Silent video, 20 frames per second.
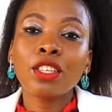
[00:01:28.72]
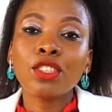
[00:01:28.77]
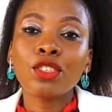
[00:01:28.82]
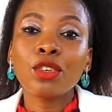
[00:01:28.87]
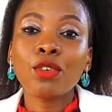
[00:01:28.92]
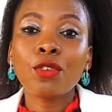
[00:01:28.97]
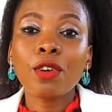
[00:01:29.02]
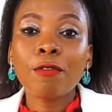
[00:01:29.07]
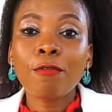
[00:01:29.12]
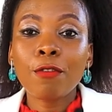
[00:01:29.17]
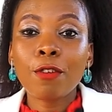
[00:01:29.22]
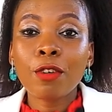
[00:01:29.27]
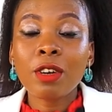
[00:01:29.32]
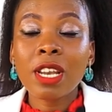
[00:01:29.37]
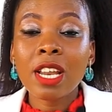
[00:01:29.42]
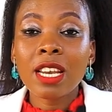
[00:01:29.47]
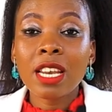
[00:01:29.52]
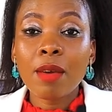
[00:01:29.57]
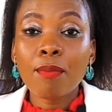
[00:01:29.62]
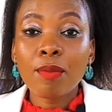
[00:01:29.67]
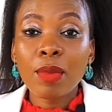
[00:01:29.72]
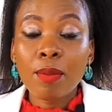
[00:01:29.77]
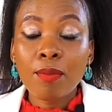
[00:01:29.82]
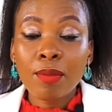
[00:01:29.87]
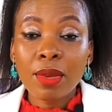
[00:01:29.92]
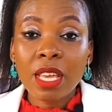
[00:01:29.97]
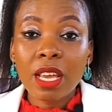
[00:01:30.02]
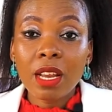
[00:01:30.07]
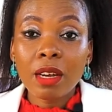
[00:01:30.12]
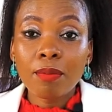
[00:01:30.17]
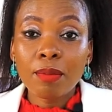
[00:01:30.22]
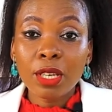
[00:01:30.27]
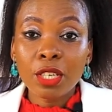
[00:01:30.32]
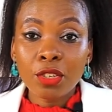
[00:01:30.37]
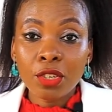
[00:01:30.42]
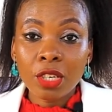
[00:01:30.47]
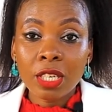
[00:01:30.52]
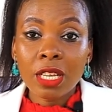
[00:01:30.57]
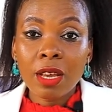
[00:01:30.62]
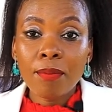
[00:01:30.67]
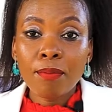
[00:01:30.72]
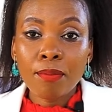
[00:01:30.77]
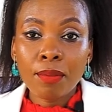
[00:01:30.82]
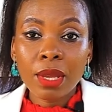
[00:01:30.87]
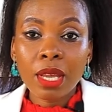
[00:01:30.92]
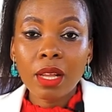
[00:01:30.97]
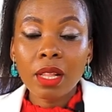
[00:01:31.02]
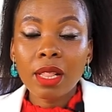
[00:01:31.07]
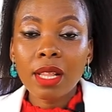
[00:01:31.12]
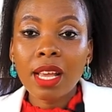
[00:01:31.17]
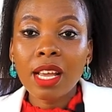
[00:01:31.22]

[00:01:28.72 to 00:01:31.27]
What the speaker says: to review the Namibian Petroleum Bill,